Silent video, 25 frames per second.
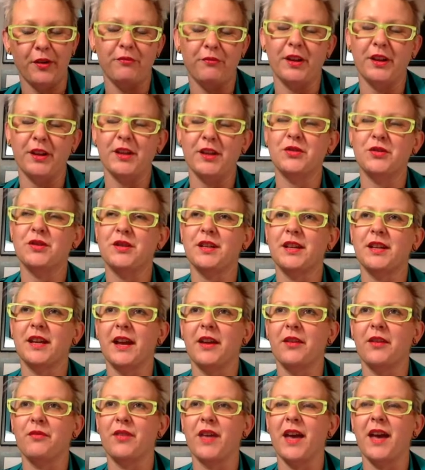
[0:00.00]
really interesting
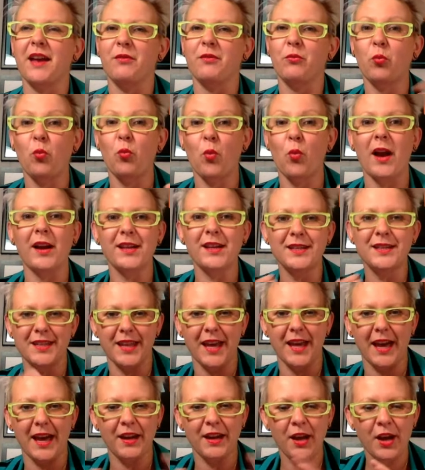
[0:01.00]
out of that. One is
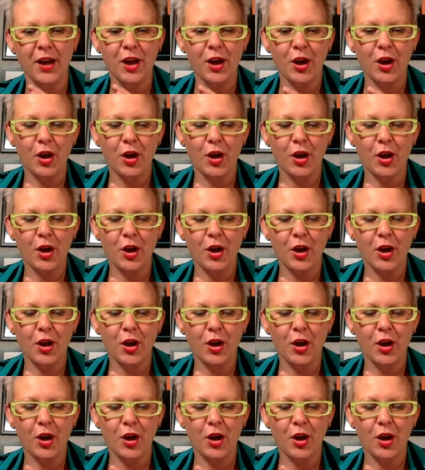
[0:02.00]
that